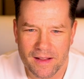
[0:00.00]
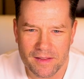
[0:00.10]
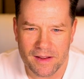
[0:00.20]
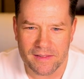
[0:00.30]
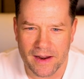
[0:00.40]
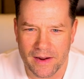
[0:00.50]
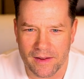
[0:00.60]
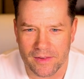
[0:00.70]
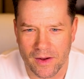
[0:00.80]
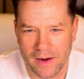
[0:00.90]
These
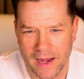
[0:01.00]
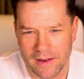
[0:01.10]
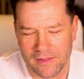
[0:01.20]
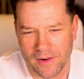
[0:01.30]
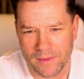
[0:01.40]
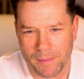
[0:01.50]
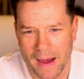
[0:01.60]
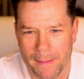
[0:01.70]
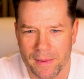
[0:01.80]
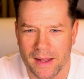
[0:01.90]
areas all kind of started
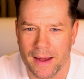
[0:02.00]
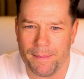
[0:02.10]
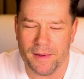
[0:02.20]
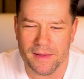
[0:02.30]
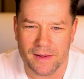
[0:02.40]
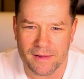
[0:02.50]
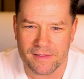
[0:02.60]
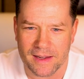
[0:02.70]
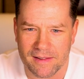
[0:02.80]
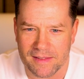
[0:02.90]
popping up in the
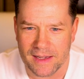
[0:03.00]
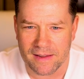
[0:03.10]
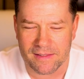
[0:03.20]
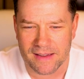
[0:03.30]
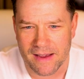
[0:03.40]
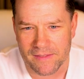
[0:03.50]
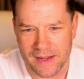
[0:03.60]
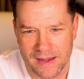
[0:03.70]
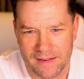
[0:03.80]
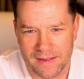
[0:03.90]
60s,
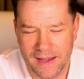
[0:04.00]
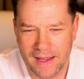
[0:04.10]
70s,